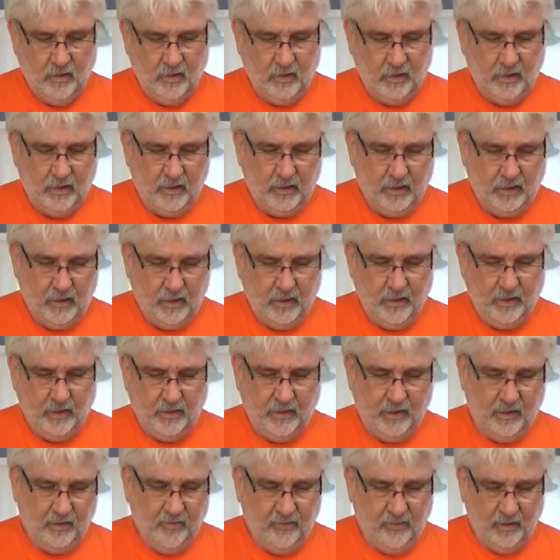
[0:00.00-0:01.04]
kind of like
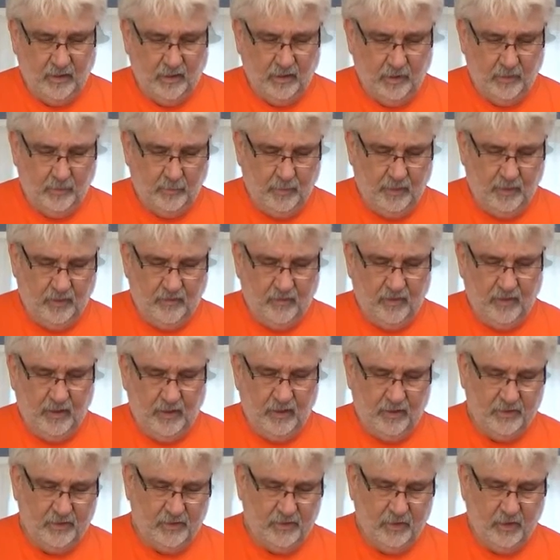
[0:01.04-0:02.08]
to give it a little bit of a
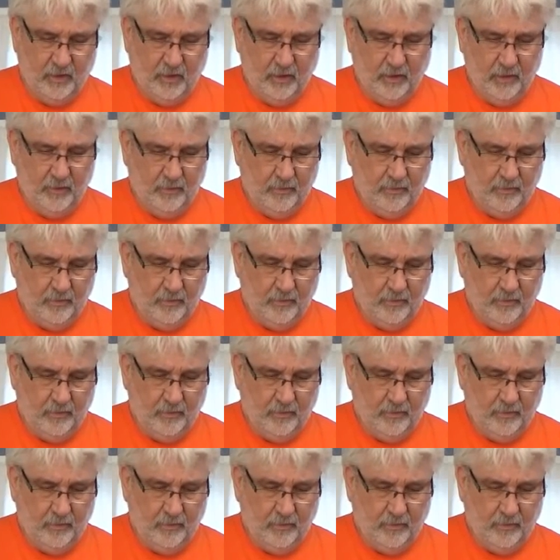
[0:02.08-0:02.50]
head start.